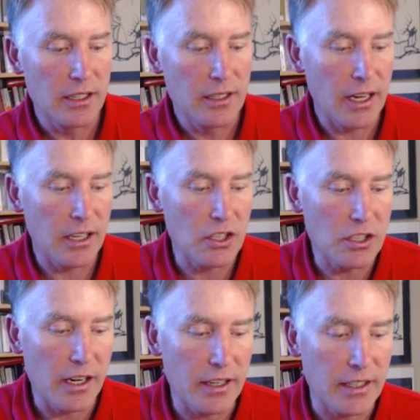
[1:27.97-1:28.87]
and the
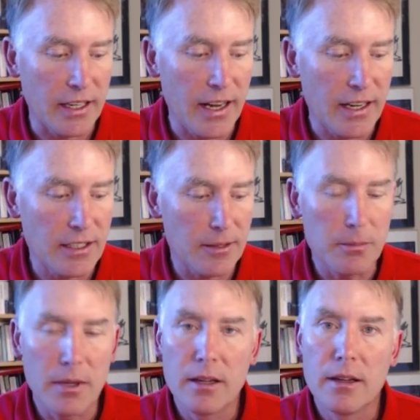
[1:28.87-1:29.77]
United Kingdom
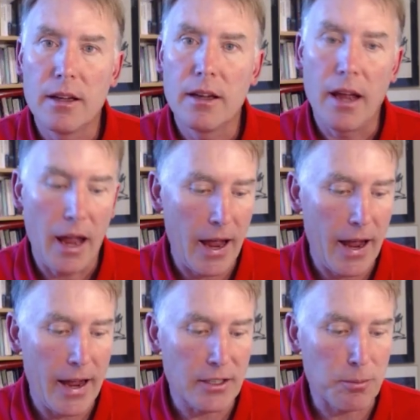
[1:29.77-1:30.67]

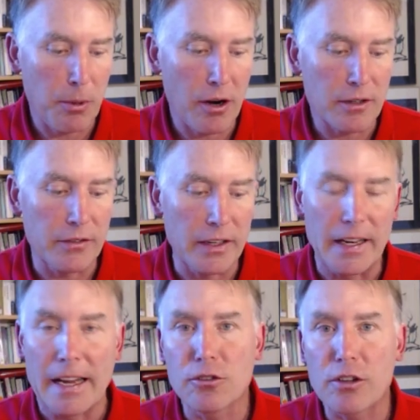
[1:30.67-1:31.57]
as part of an
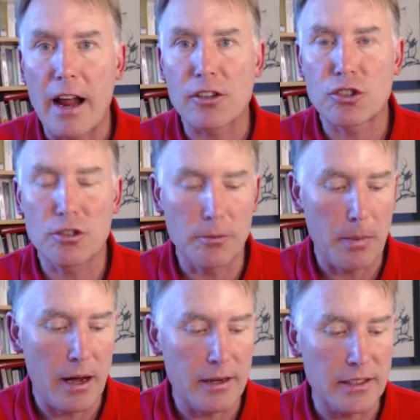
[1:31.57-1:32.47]
international
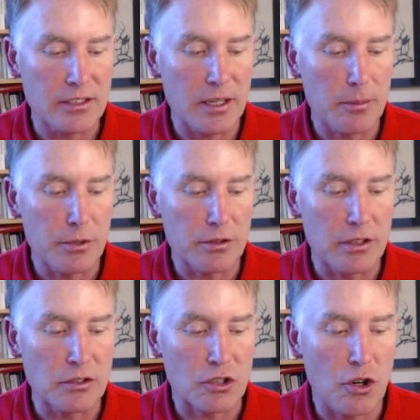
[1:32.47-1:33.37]
body similar in
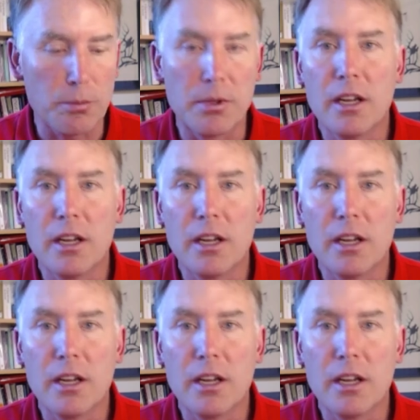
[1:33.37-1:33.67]
scope